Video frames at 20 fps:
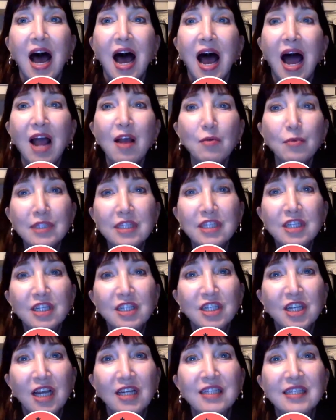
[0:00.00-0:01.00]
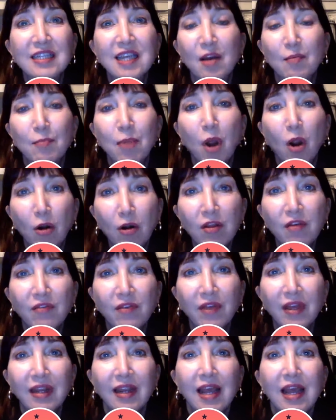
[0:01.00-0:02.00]
I would suggest that part of
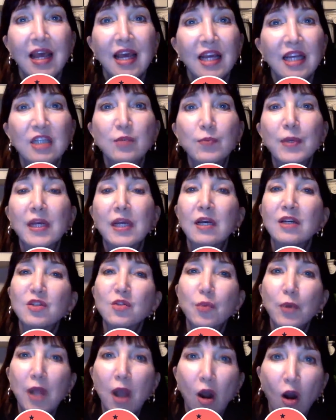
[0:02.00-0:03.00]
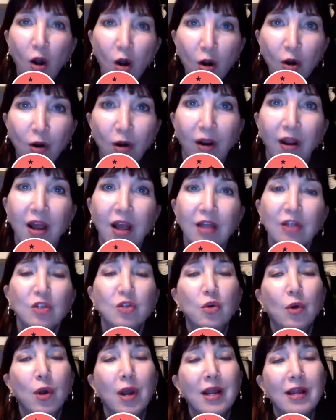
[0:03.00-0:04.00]
it is because we are.
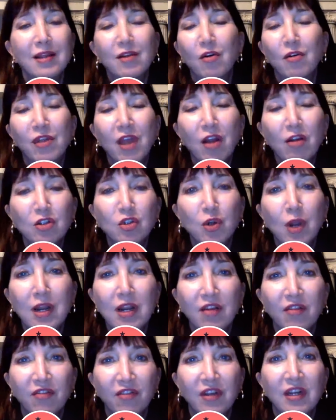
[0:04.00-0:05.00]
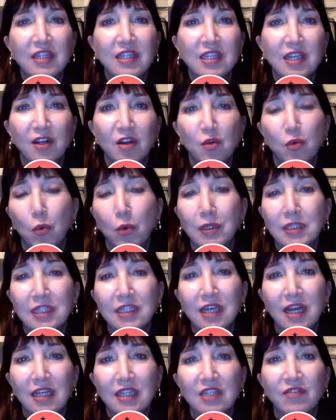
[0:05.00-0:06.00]
they are trying to fit us into one
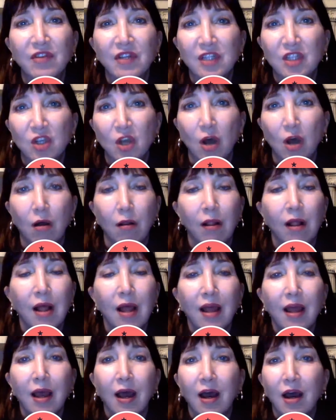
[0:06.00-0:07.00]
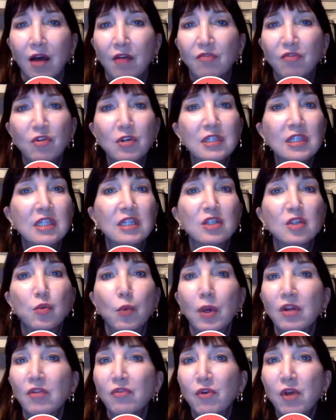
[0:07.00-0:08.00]
size fits all. For instance,
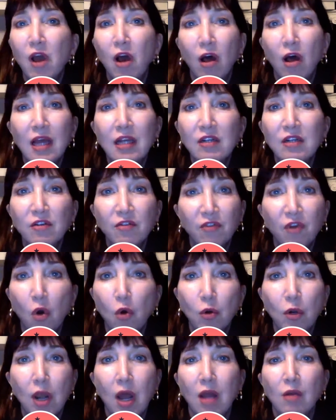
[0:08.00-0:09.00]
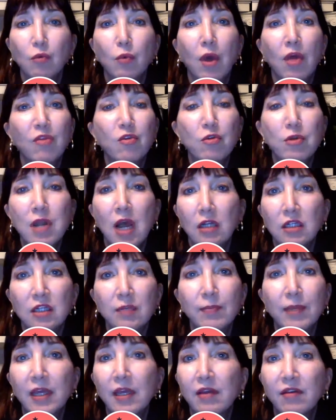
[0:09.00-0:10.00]
what if we all had to vote on whether or not to
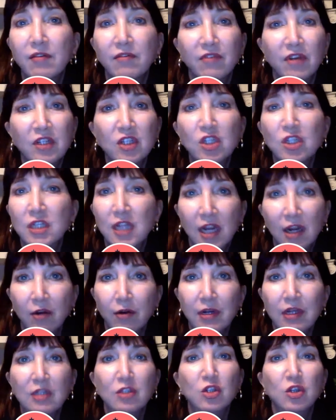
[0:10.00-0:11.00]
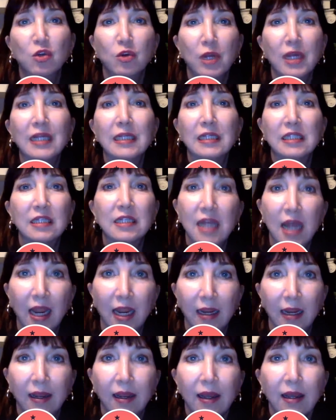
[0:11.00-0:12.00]
be vegetarians or eat
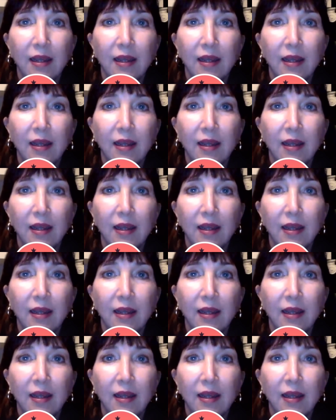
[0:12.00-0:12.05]
steak?